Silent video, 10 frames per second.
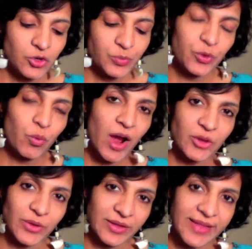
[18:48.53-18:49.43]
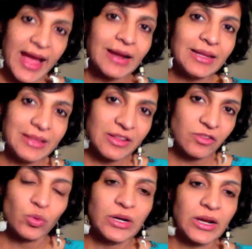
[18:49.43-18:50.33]
to provide you exactly
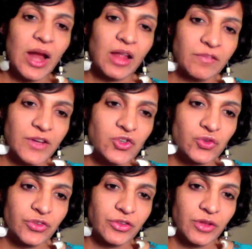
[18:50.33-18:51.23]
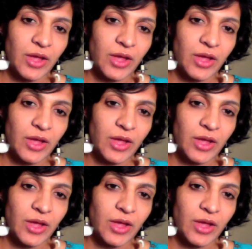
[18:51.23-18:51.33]
these world-class features